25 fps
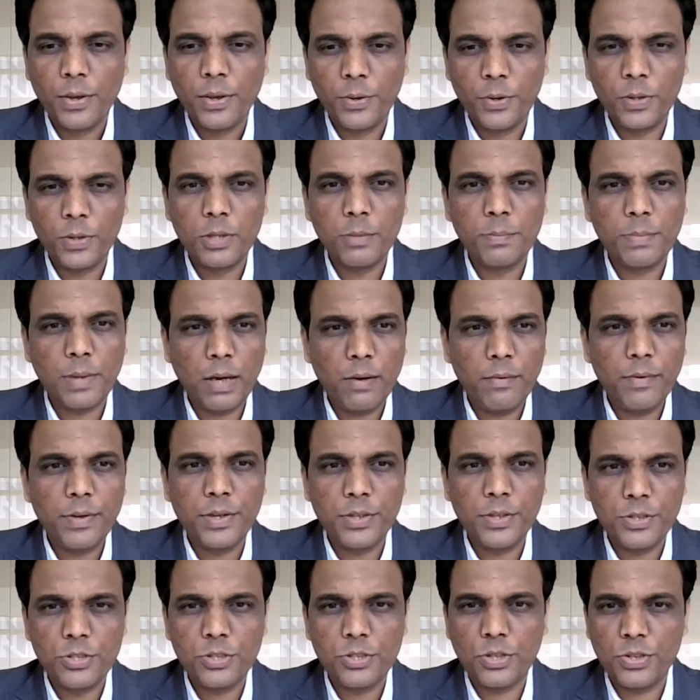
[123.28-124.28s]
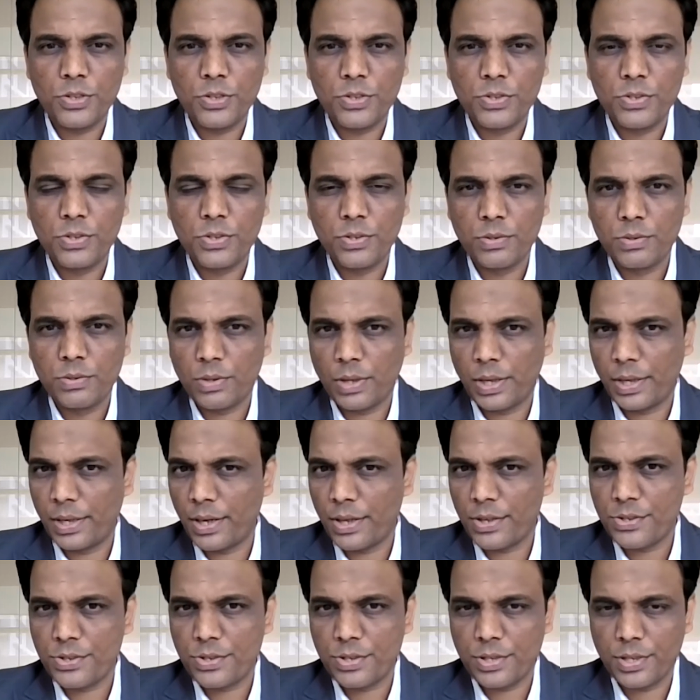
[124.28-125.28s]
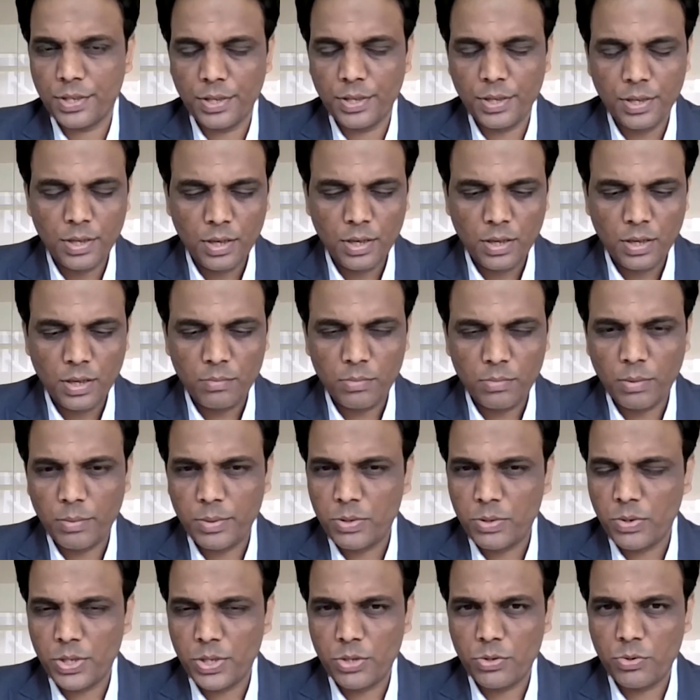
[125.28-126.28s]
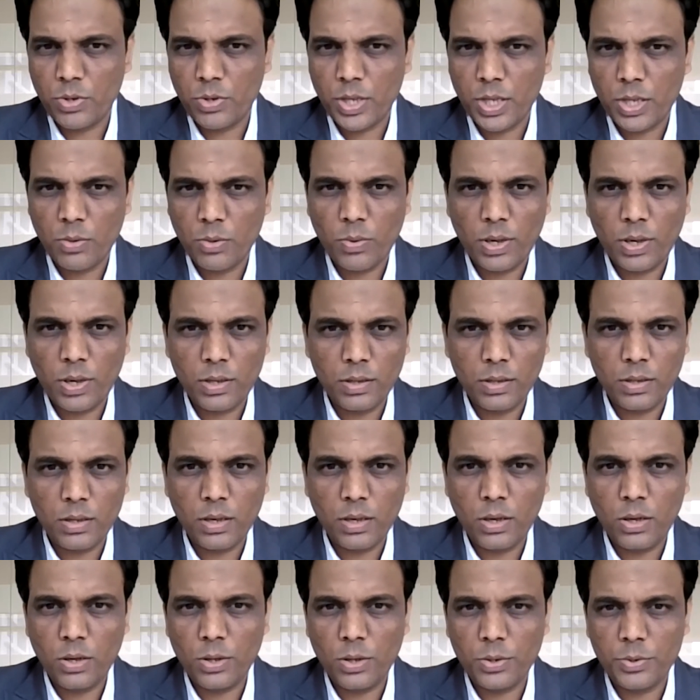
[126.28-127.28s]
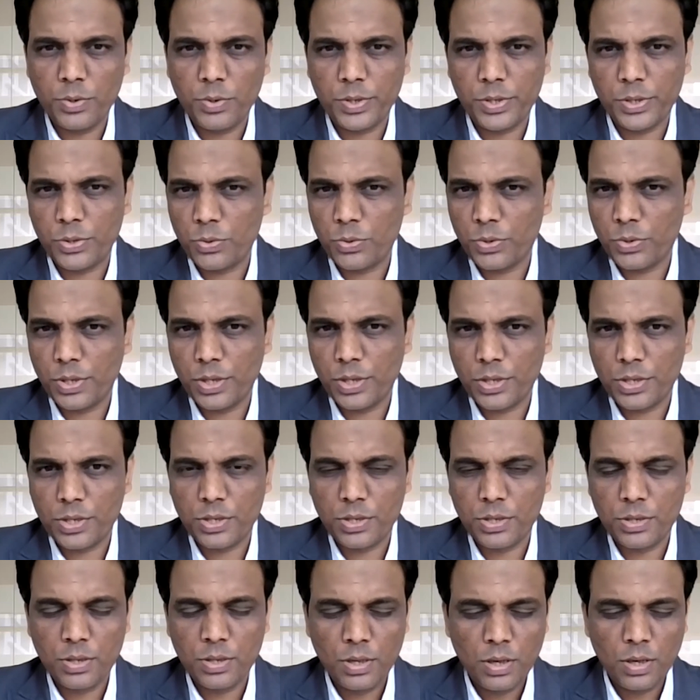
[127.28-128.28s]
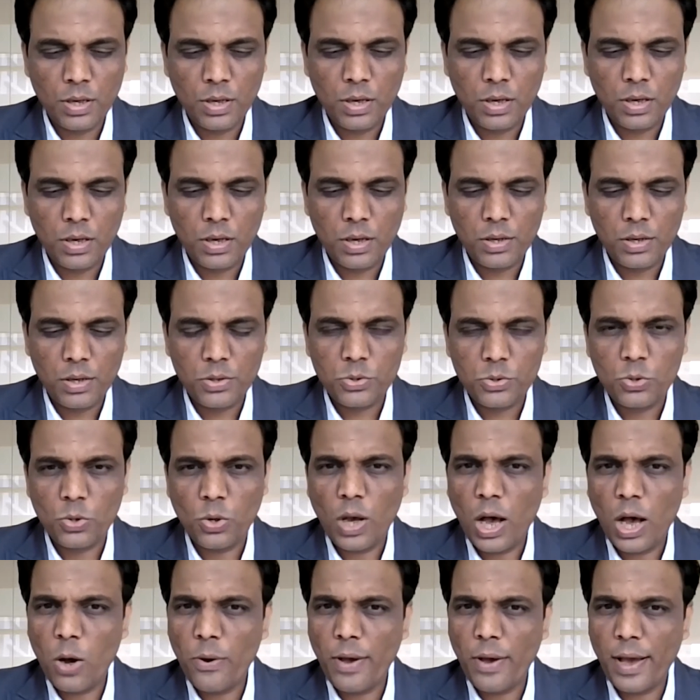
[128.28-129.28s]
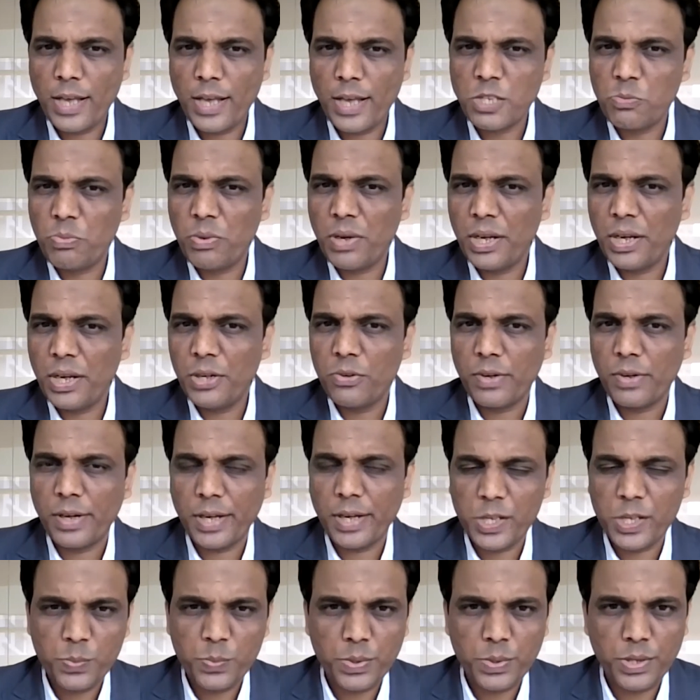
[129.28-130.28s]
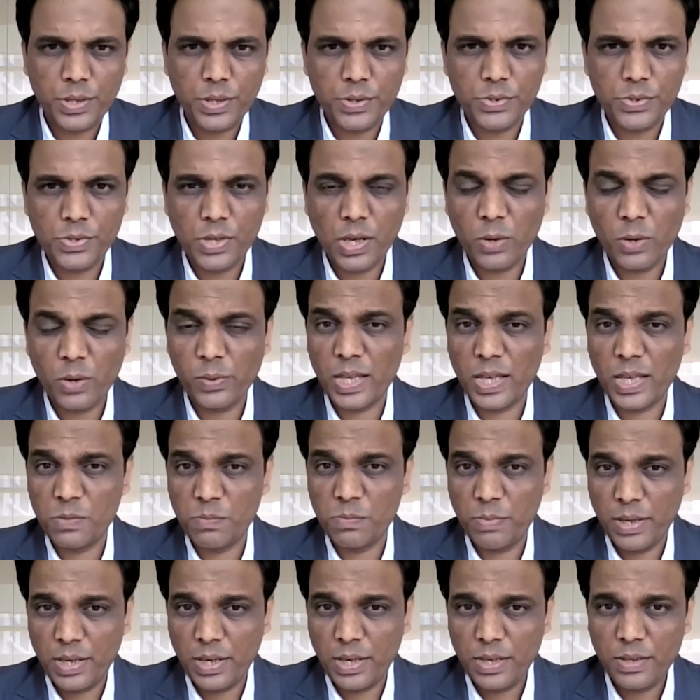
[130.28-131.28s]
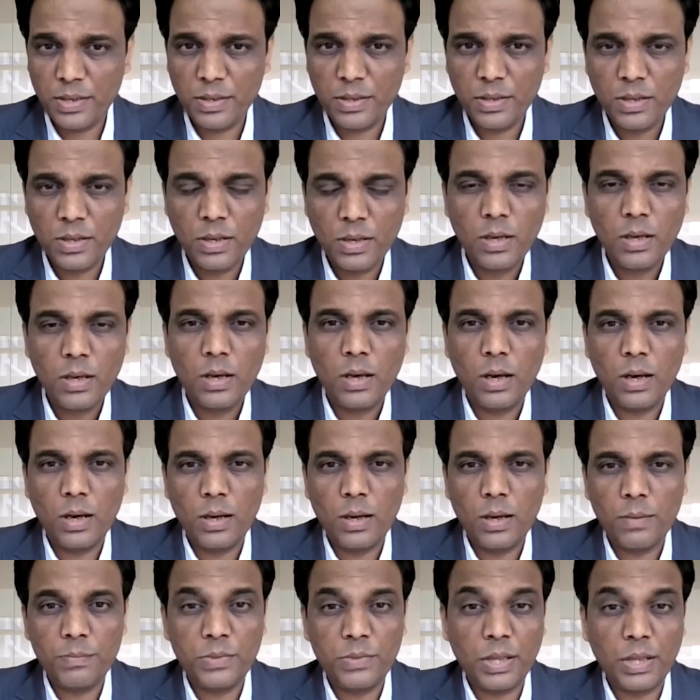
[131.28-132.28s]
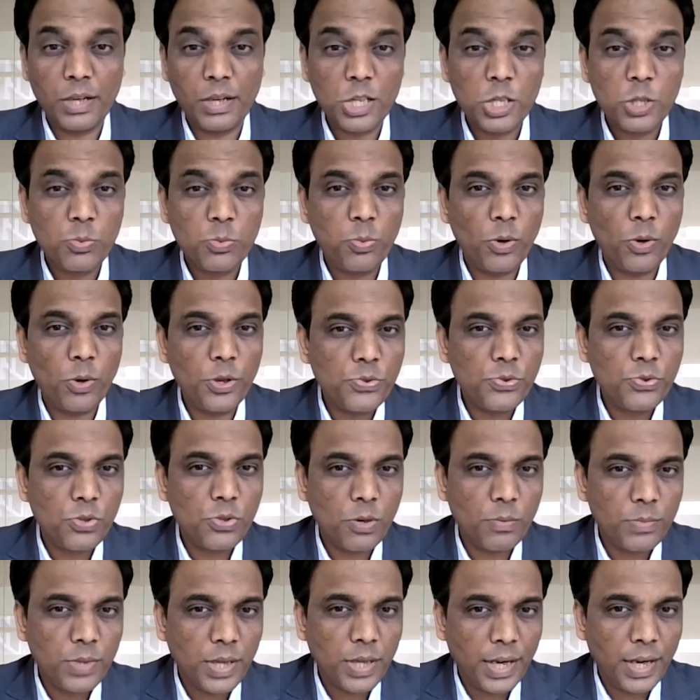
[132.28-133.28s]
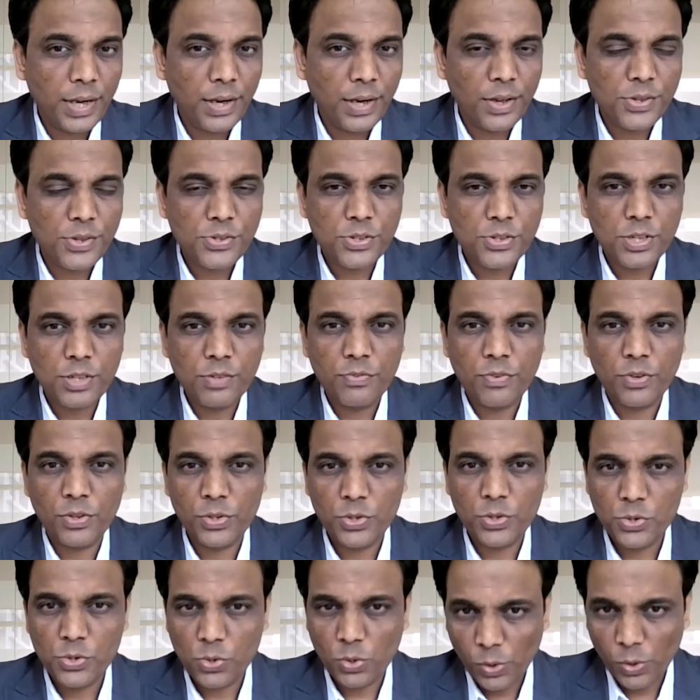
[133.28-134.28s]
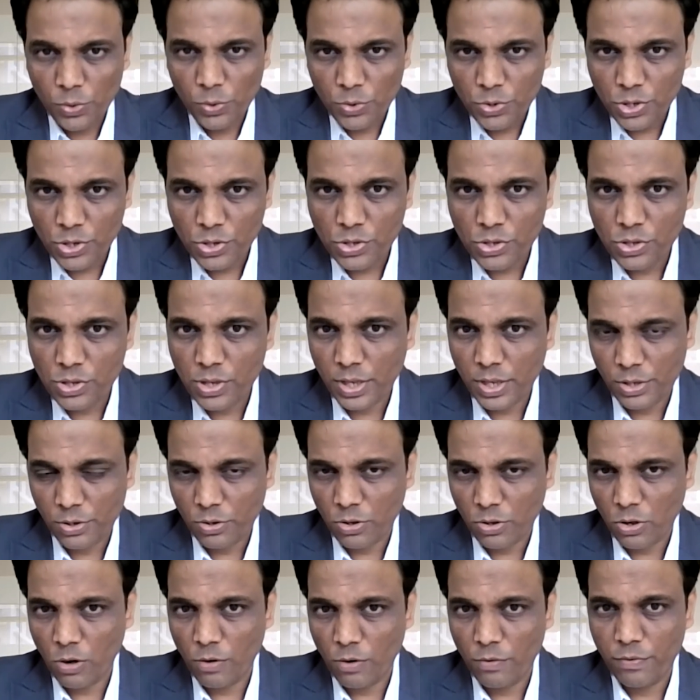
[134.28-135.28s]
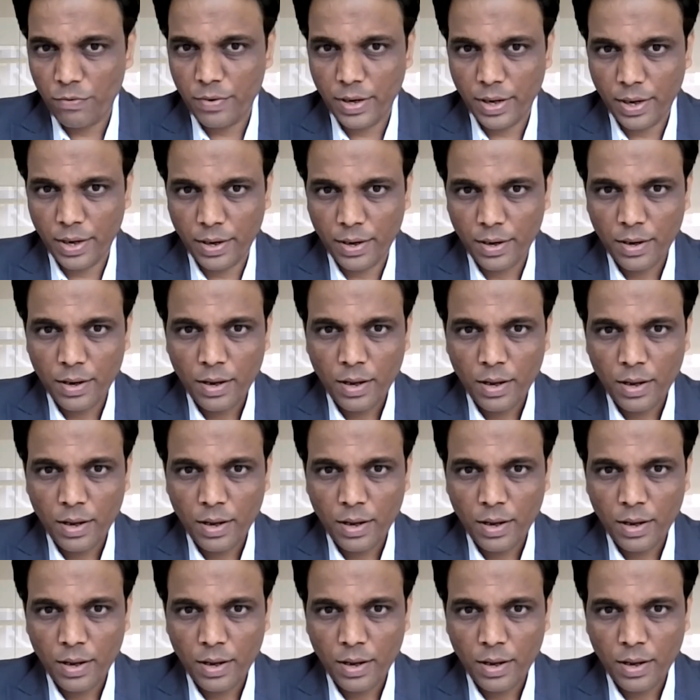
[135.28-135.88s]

you know, the private insurance industry, maybe 2021 or 22 years. So how has been your experience? How has been the response from the industry for the solutions that you're offering?